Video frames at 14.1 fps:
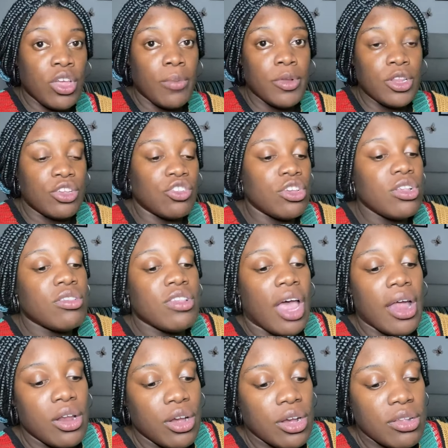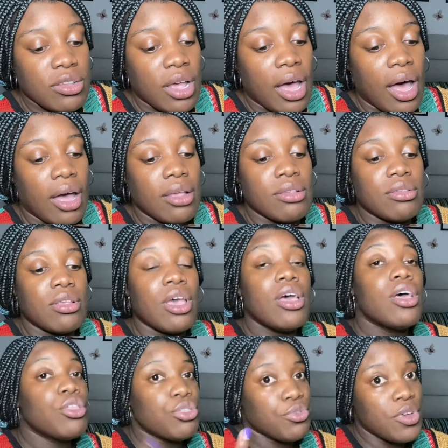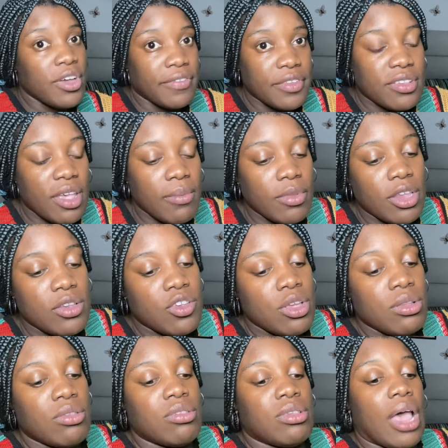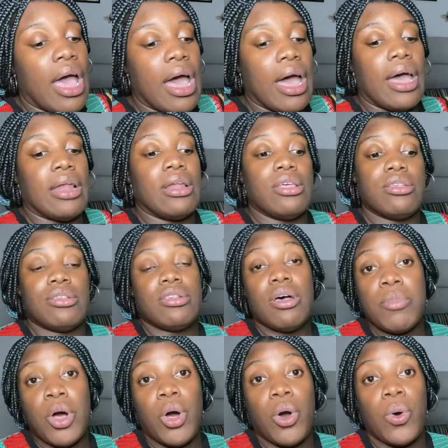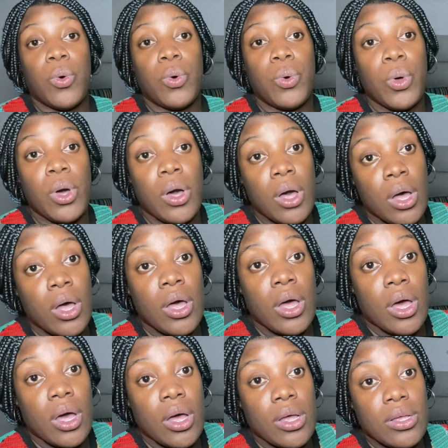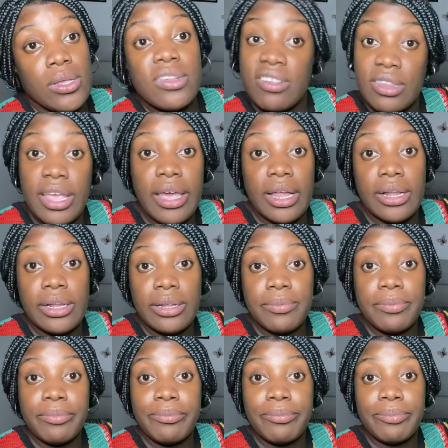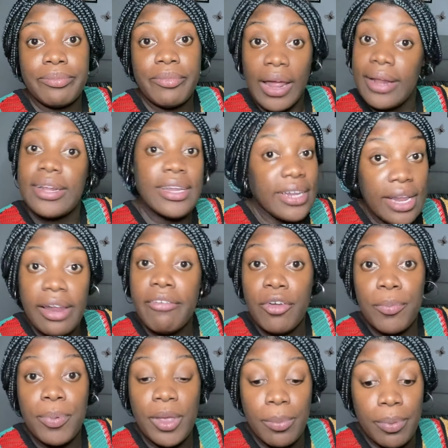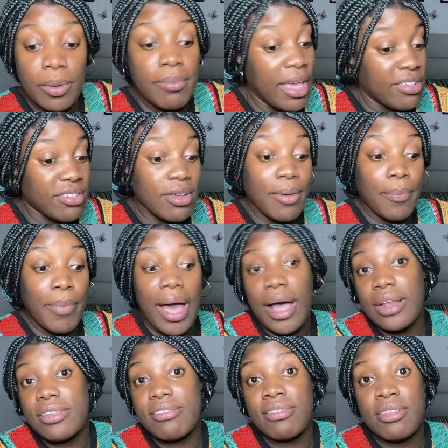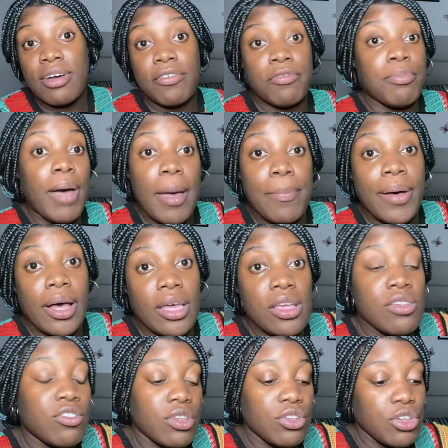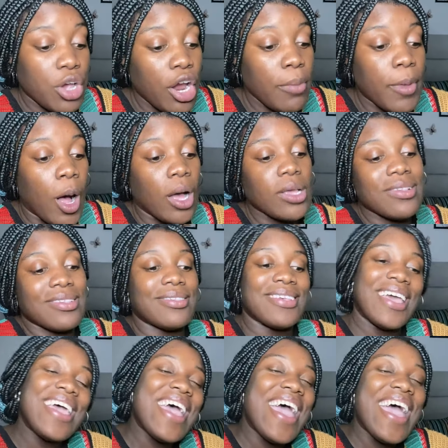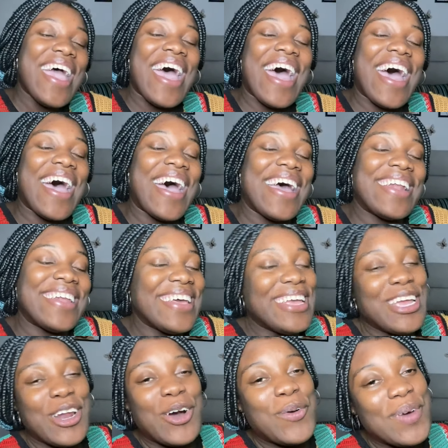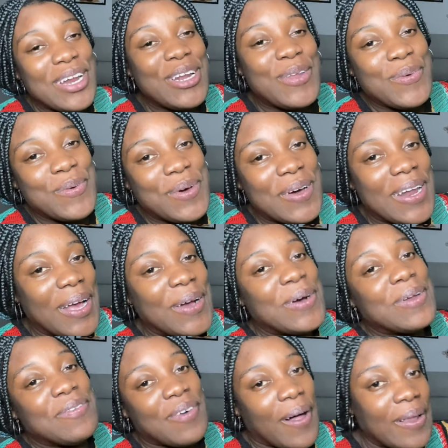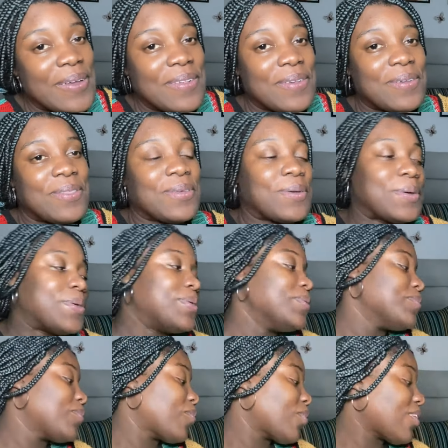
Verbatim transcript: double digits and hers has three of the same digits. And somehow, still, the delivery people mess up and stuff my package into her box. And you know, when they do good and good follows you through,